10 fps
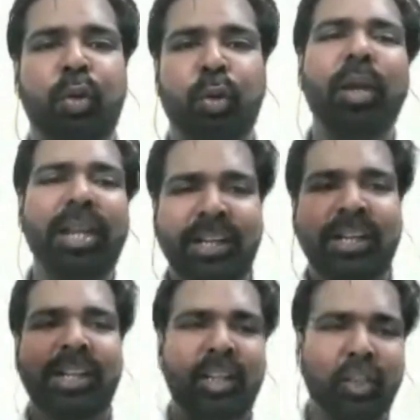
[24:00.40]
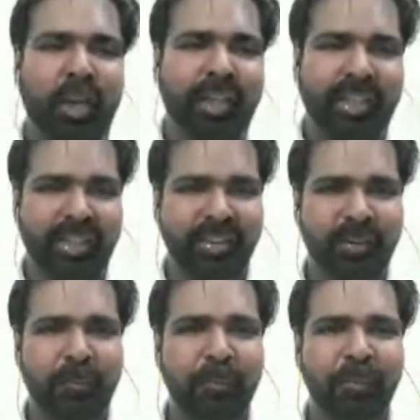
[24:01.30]
to Indian English writing
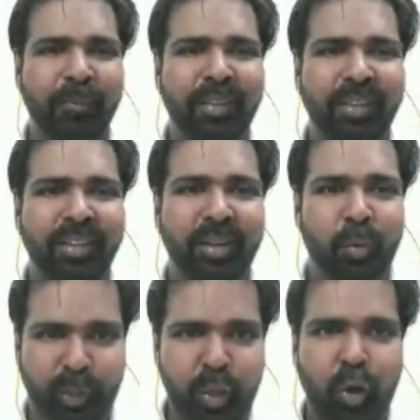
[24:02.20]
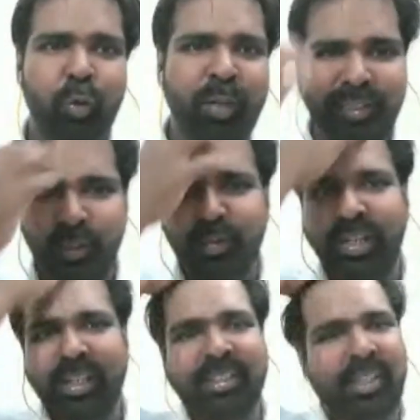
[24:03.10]
we always look at
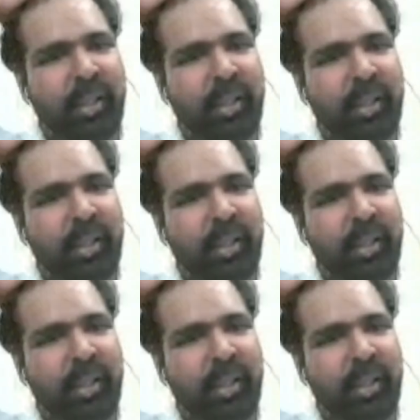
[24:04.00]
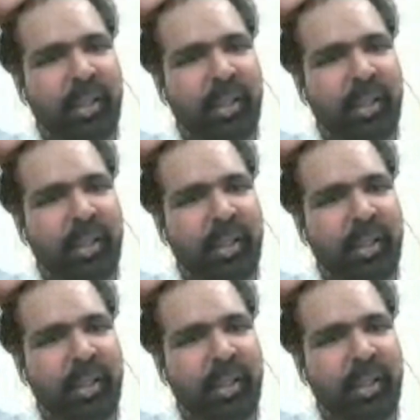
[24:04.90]
it as a low grade literature
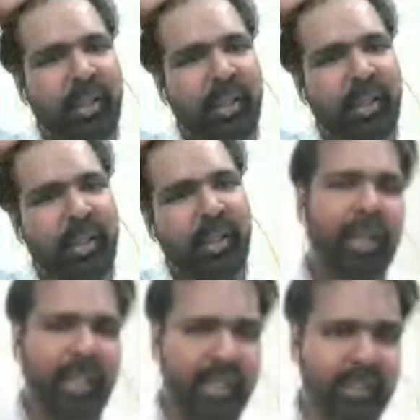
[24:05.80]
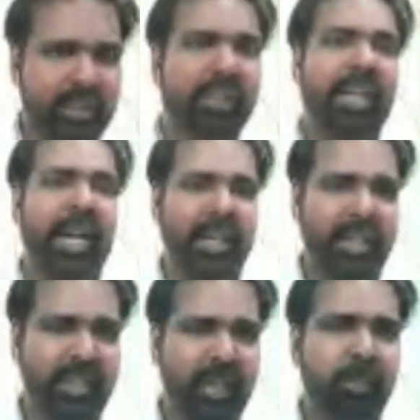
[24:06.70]
compared to the elitist
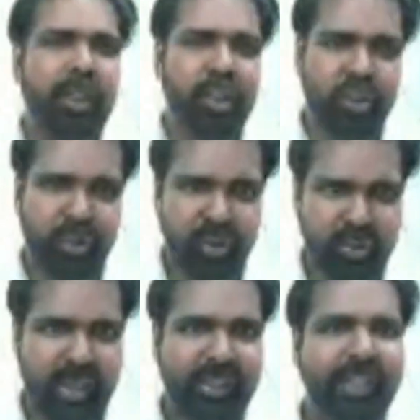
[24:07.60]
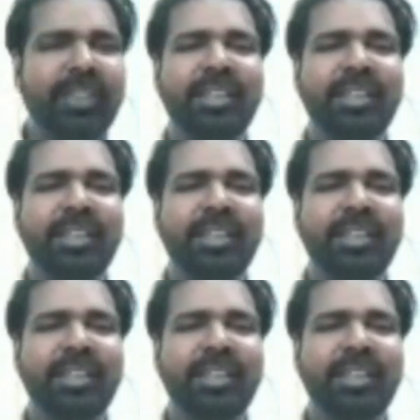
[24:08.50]
canonical British writings.